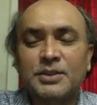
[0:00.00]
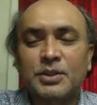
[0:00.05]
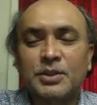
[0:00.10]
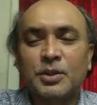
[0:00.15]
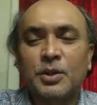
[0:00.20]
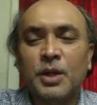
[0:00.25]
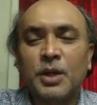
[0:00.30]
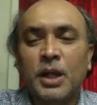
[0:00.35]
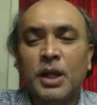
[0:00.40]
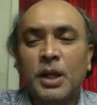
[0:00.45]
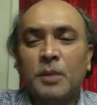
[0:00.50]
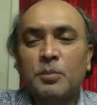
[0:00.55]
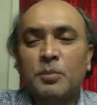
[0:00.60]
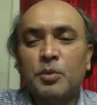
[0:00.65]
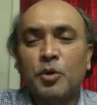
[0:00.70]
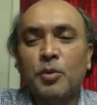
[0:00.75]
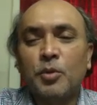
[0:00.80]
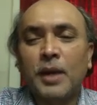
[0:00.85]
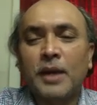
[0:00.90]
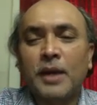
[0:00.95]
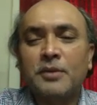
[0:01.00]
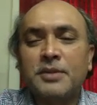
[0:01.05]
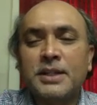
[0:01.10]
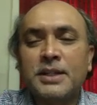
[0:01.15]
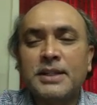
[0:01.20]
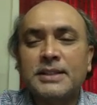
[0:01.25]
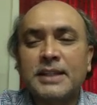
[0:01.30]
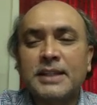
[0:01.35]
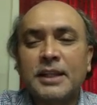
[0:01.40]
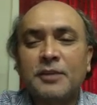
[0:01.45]
So
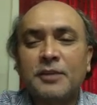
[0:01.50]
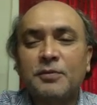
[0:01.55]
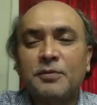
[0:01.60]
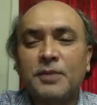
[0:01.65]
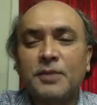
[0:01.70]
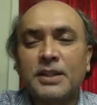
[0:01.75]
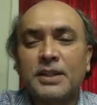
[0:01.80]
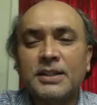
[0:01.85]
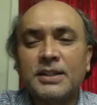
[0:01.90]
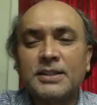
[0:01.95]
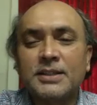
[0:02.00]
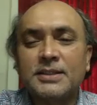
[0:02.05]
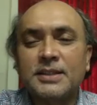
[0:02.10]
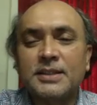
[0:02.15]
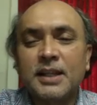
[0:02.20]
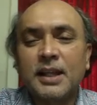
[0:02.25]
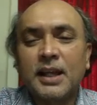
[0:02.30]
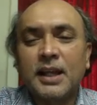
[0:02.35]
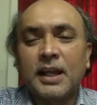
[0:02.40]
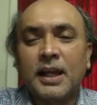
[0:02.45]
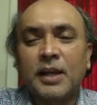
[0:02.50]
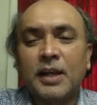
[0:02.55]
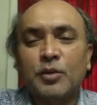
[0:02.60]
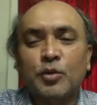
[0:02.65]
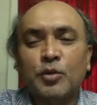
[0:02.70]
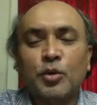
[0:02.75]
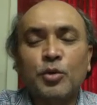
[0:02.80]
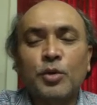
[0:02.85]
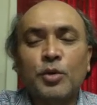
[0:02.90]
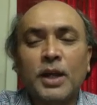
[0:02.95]
probiotics, if it is
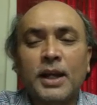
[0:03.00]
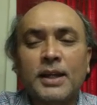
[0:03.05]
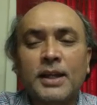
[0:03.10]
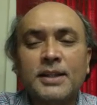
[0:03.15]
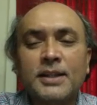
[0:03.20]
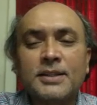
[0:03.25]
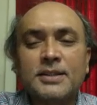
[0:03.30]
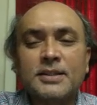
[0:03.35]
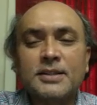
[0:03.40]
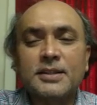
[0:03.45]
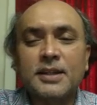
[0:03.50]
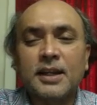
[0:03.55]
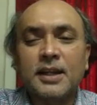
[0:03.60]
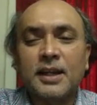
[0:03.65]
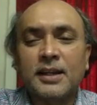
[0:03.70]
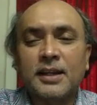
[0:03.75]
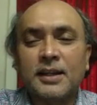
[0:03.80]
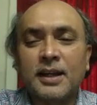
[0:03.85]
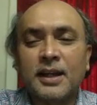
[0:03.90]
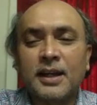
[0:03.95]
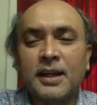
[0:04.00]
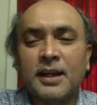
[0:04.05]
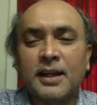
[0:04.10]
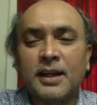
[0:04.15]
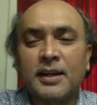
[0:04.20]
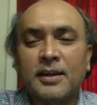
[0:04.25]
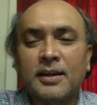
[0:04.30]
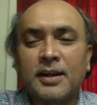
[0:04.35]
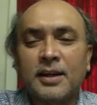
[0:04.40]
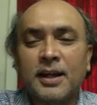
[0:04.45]
colonized
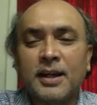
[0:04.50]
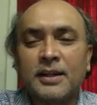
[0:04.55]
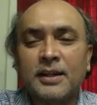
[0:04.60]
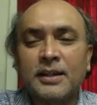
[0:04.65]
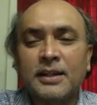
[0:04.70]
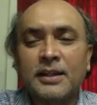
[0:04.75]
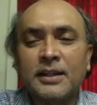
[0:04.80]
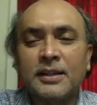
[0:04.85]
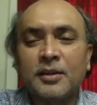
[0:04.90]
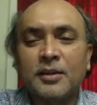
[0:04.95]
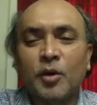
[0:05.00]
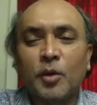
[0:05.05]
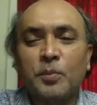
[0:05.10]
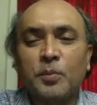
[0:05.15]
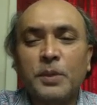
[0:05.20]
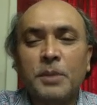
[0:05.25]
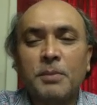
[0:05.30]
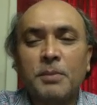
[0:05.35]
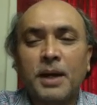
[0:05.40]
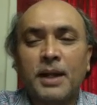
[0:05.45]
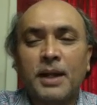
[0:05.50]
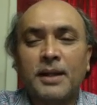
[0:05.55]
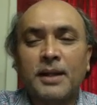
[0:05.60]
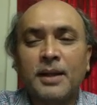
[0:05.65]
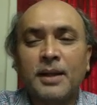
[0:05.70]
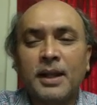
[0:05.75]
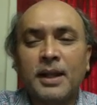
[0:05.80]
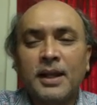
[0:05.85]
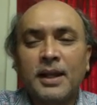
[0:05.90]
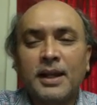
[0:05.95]
in optimal
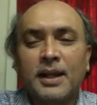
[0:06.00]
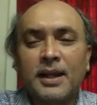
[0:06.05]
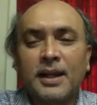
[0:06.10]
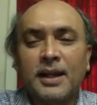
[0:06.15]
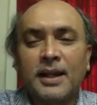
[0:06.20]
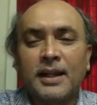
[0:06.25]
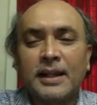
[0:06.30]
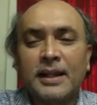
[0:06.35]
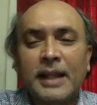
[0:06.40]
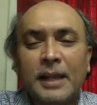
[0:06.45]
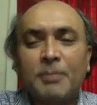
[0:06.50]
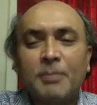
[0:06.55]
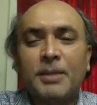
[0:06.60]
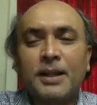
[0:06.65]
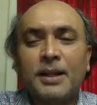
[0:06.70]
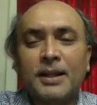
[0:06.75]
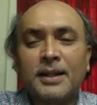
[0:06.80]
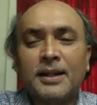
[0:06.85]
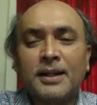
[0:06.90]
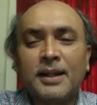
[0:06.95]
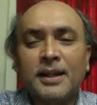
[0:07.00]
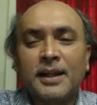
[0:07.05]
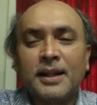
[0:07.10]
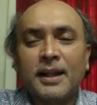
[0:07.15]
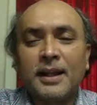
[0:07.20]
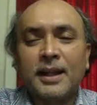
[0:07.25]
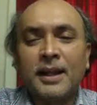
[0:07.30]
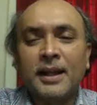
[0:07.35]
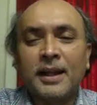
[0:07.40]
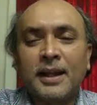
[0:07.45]
level,
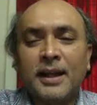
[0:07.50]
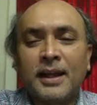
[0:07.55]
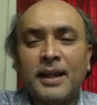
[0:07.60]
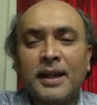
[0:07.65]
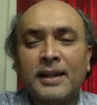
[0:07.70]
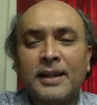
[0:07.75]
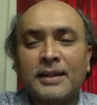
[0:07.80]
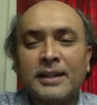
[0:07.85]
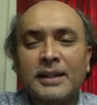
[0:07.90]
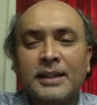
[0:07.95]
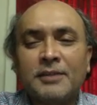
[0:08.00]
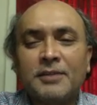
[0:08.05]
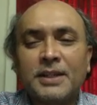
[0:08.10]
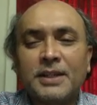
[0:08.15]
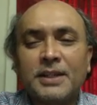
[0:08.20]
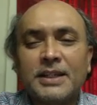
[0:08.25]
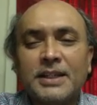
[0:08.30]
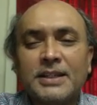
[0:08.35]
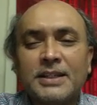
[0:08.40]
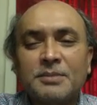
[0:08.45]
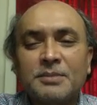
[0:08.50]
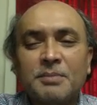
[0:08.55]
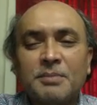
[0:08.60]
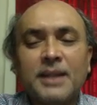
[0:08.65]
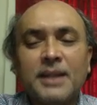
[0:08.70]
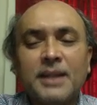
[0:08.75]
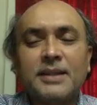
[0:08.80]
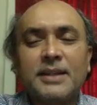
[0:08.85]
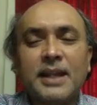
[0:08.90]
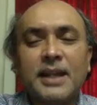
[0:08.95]
and if it is
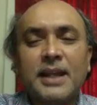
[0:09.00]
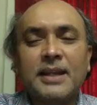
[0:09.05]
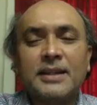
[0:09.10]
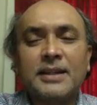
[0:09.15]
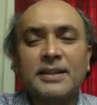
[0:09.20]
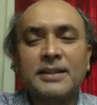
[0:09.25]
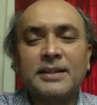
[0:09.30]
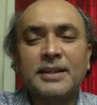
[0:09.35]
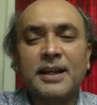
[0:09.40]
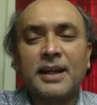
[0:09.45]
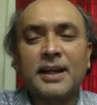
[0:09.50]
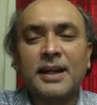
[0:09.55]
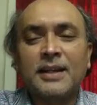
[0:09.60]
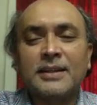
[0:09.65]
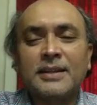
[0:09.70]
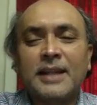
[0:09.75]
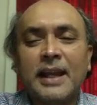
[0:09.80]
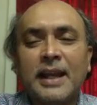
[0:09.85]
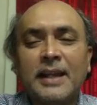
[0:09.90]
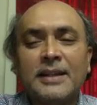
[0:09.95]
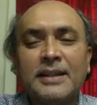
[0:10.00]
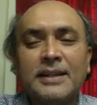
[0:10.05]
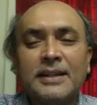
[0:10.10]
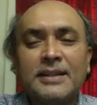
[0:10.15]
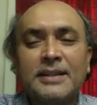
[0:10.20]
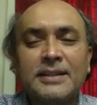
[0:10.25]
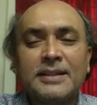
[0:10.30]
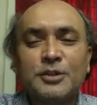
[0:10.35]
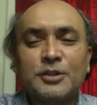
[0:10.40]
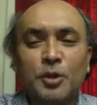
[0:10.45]
maintained, then
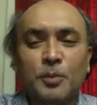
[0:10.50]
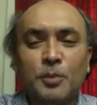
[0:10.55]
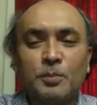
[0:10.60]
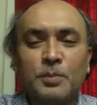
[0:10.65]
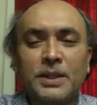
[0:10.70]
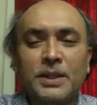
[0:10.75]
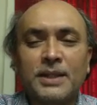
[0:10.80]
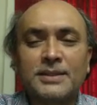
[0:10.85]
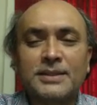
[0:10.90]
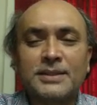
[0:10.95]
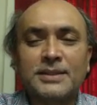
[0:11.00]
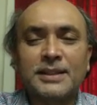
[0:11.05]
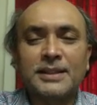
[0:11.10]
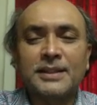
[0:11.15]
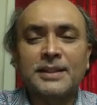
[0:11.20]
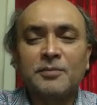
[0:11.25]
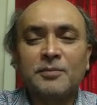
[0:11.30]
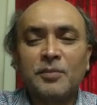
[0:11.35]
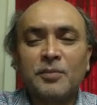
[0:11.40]
it is obviously